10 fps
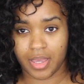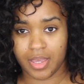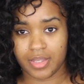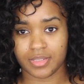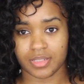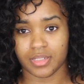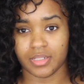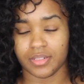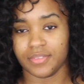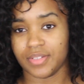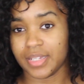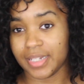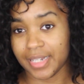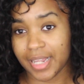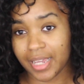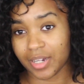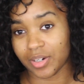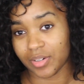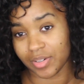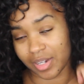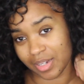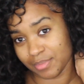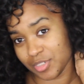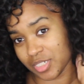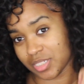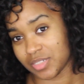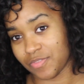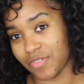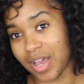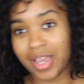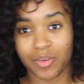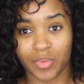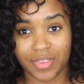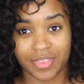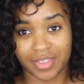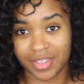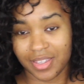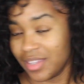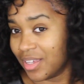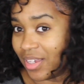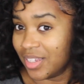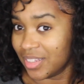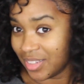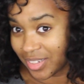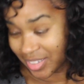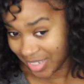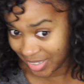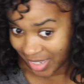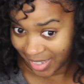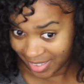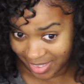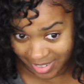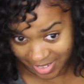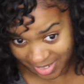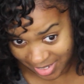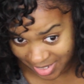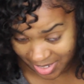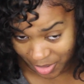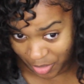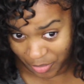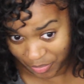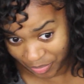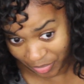as of now, I'm just fine with it looking like this. So